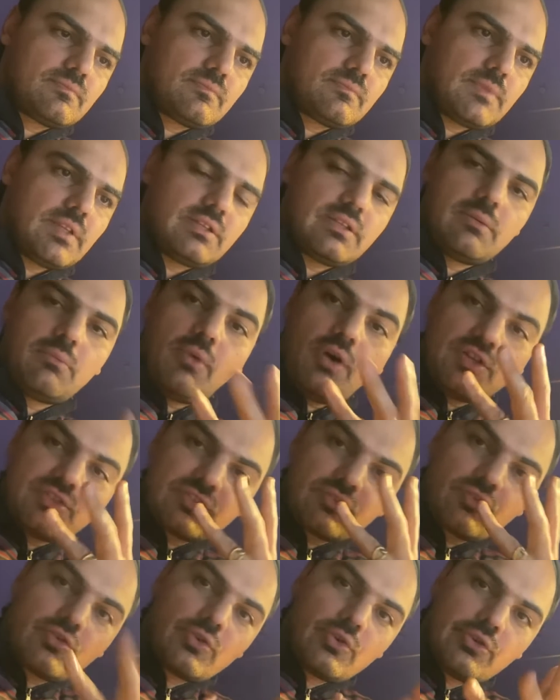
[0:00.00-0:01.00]
the
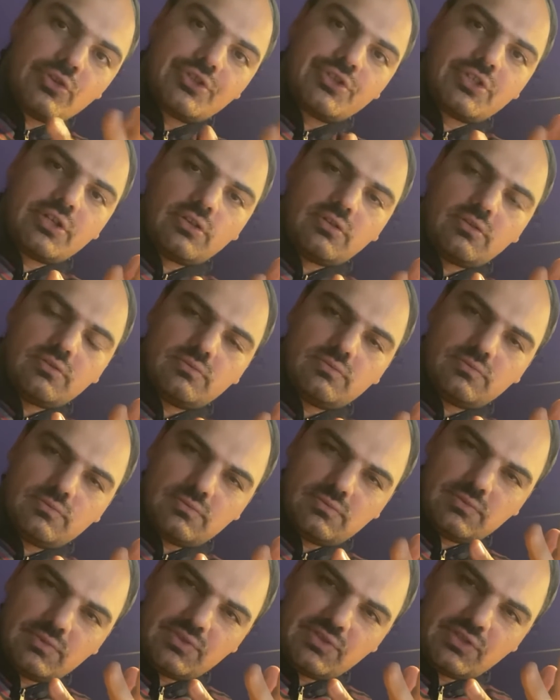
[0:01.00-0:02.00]
most crucial
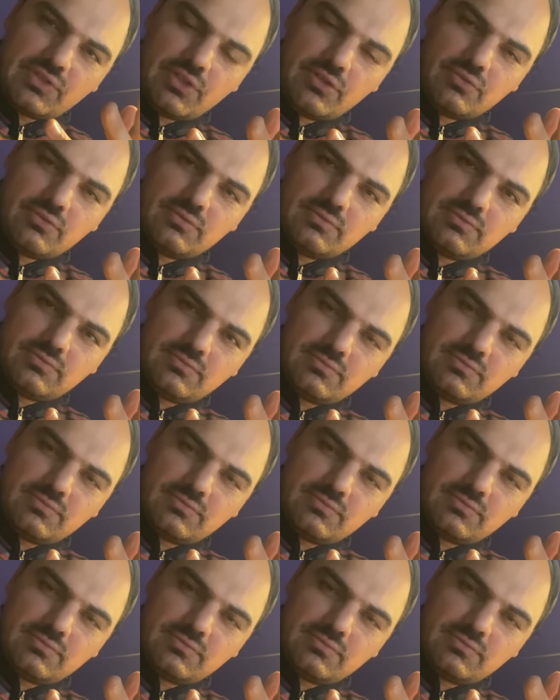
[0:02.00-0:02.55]
skill